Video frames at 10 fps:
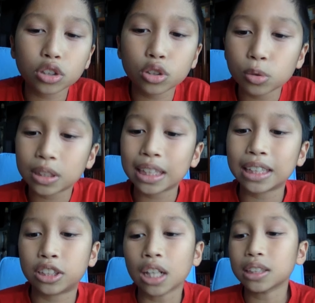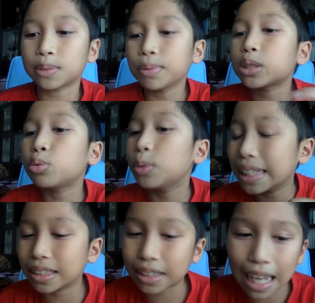choosing just
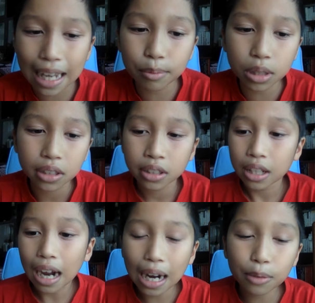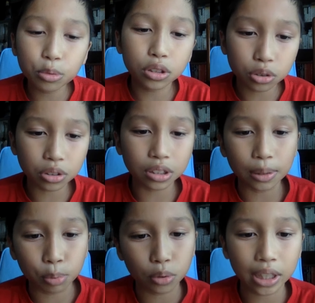between them, I would choose De
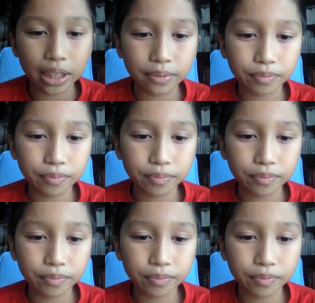Bruyne.